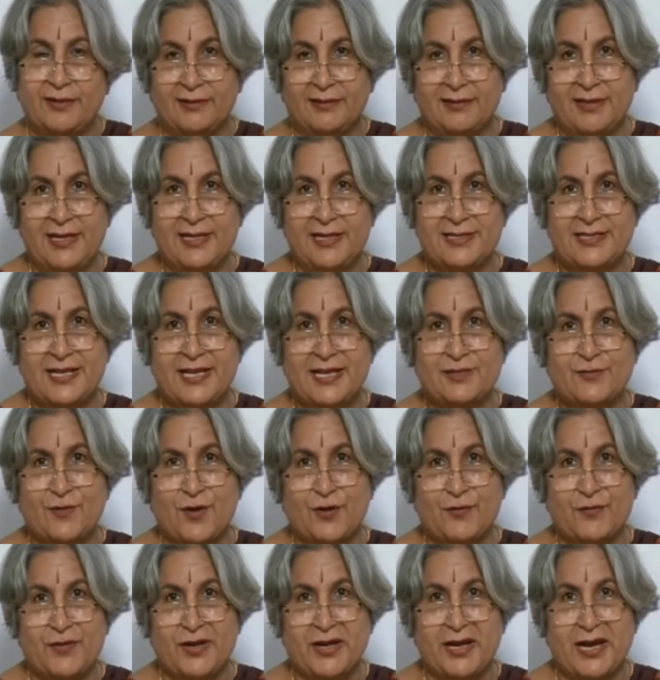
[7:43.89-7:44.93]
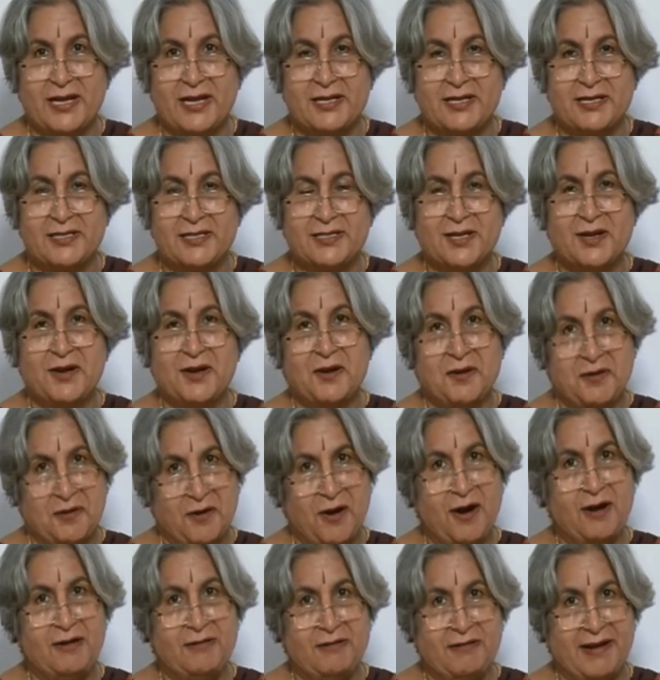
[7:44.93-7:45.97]
These days what we get is
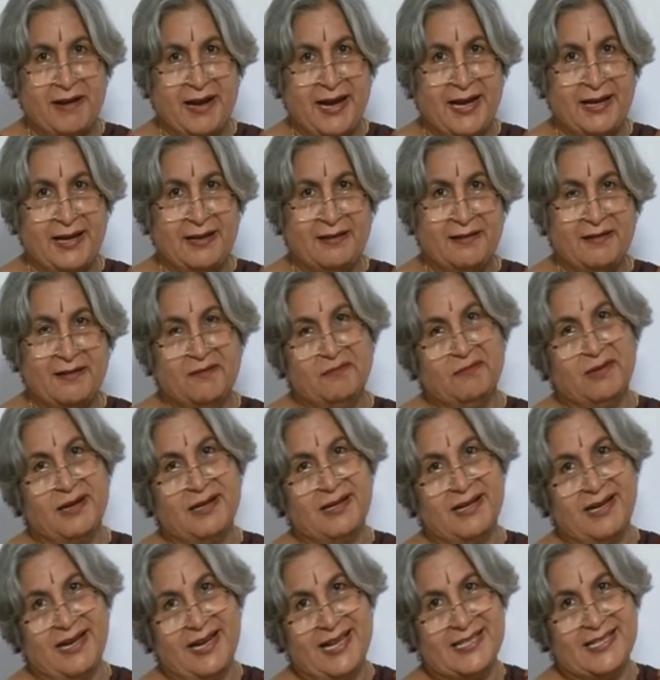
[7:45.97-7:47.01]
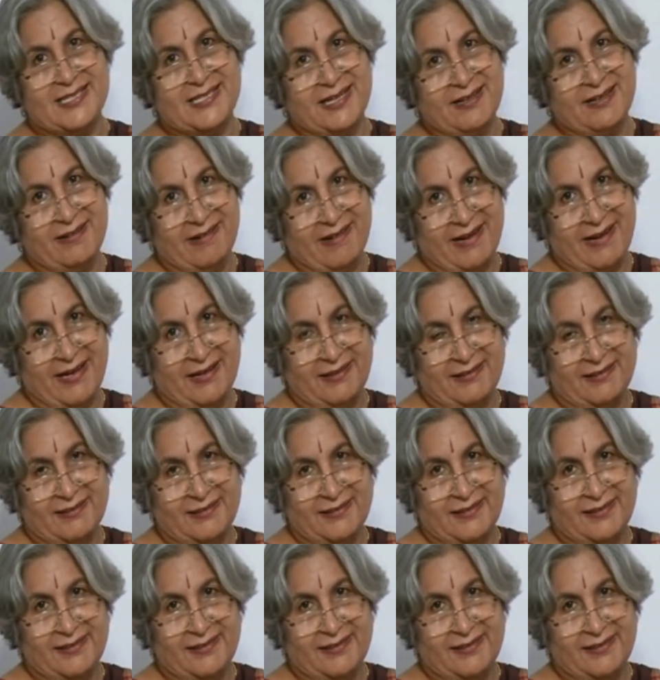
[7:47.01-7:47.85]
not rain but acid rain,